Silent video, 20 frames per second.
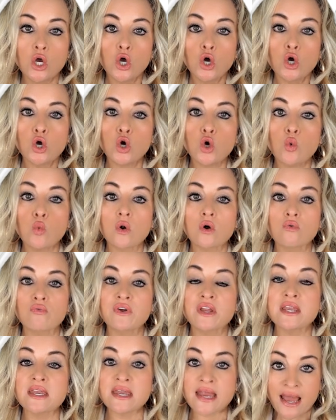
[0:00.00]
who were
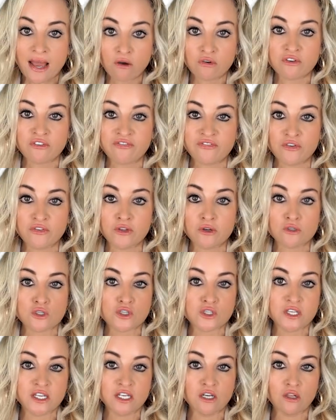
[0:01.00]
renowned for their
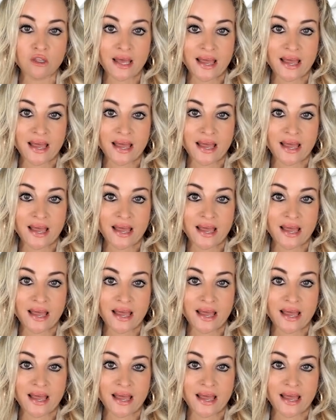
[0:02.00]
skill